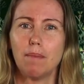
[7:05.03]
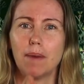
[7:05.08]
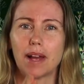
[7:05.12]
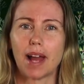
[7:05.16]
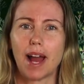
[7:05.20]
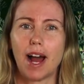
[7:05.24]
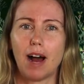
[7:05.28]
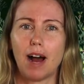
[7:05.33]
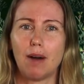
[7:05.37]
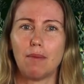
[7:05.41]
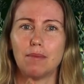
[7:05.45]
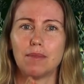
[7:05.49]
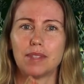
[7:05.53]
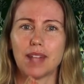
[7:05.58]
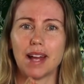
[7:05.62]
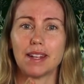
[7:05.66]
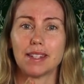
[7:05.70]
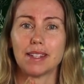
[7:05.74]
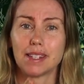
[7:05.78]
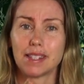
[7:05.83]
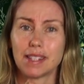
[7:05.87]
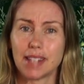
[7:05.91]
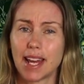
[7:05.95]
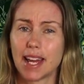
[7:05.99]
becomes
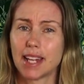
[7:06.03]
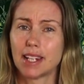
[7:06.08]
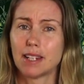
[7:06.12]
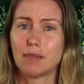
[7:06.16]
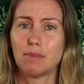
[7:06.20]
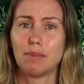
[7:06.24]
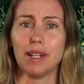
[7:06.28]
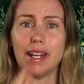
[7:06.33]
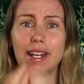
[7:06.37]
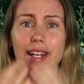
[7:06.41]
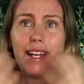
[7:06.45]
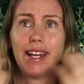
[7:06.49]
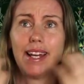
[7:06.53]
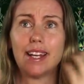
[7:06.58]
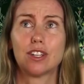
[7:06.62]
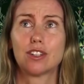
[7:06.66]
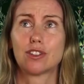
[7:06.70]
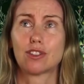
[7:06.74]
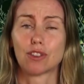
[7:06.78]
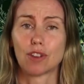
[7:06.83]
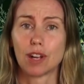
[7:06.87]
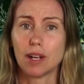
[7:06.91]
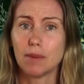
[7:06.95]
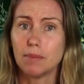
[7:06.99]
understandably
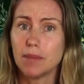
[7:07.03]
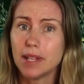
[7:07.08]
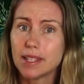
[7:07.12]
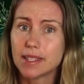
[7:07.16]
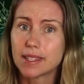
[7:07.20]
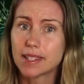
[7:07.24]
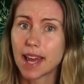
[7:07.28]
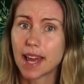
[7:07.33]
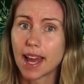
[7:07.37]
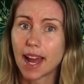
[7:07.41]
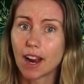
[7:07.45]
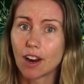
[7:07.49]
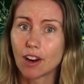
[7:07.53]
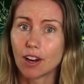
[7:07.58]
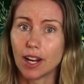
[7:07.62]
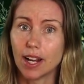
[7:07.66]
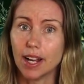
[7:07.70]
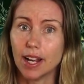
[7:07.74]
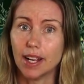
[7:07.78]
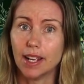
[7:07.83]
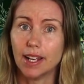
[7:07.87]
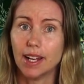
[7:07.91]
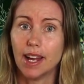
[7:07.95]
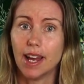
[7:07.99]
extremely
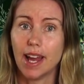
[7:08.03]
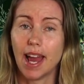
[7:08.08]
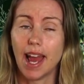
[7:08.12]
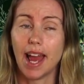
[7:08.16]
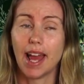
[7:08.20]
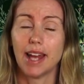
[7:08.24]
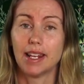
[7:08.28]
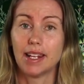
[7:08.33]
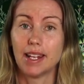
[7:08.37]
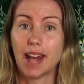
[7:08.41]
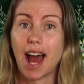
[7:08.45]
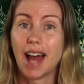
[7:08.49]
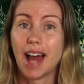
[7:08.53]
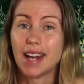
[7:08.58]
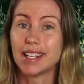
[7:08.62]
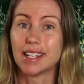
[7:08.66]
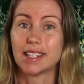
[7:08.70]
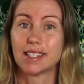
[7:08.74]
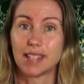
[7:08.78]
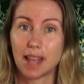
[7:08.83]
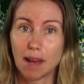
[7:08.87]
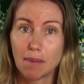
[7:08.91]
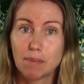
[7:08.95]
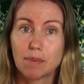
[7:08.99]
scary and an
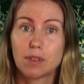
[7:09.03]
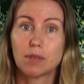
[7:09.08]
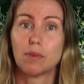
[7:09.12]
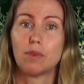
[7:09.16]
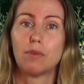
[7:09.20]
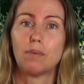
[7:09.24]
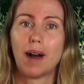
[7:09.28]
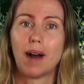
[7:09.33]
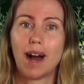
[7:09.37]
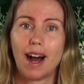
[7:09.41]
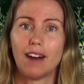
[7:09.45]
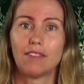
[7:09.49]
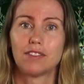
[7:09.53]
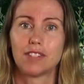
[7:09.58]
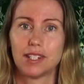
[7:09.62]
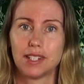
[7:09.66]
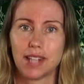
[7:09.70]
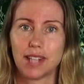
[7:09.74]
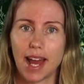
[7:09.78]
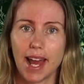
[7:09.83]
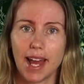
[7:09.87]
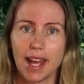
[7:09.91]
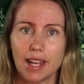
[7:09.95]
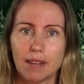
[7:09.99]
unacceptable path to
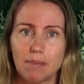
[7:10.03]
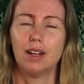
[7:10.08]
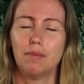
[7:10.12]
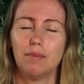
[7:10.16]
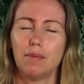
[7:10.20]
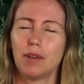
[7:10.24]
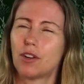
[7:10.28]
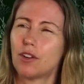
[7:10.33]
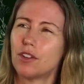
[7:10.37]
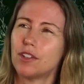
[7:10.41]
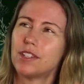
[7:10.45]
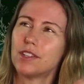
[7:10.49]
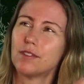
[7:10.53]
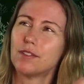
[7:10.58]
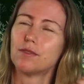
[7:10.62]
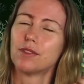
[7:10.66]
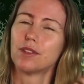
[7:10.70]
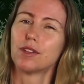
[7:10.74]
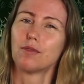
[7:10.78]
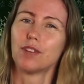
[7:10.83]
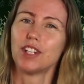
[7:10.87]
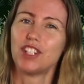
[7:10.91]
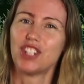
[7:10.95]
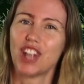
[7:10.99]
take, because
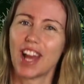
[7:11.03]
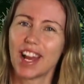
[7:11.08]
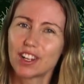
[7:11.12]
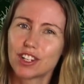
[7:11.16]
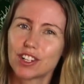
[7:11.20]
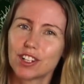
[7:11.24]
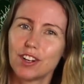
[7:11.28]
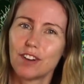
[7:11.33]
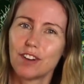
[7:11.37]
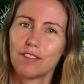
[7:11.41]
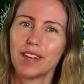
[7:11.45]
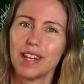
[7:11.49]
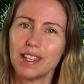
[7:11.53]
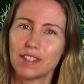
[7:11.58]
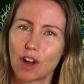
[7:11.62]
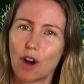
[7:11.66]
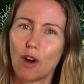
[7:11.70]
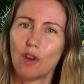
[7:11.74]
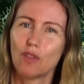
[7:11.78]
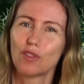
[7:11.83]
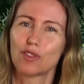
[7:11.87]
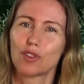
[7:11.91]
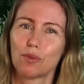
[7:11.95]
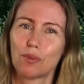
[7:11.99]
the rejection of these
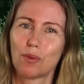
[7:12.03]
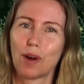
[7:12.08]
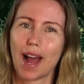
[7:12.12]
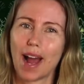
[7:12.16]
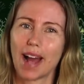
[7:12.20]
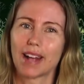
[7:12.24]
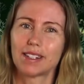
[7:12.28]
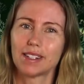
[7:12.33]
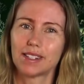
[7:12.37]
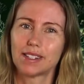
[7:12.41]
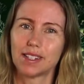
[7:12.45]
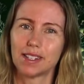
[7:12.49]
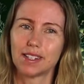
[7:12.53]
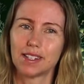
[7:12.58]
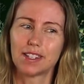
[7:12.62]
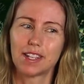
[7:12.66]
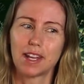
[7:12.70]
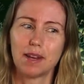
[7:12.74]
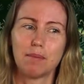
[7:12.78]
cultural practices